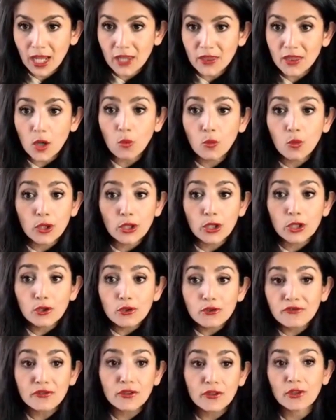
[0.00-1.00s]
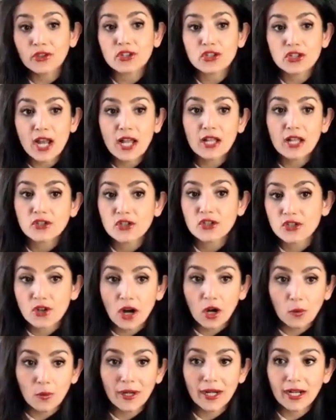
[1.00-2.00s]
and then what do you feel the challenges
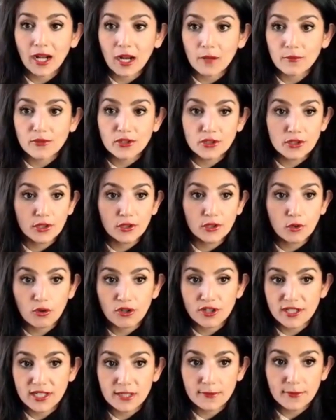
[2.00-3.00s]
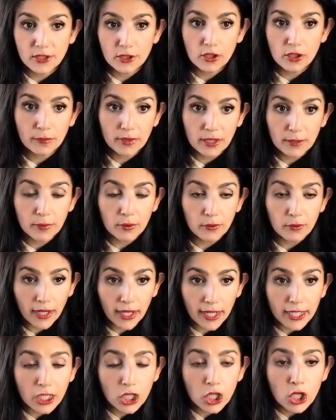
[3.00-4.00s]
are when it comes to your team and your people,
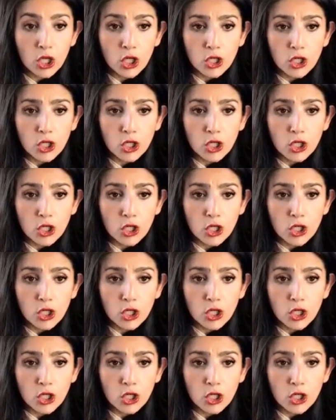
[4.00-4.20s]
right?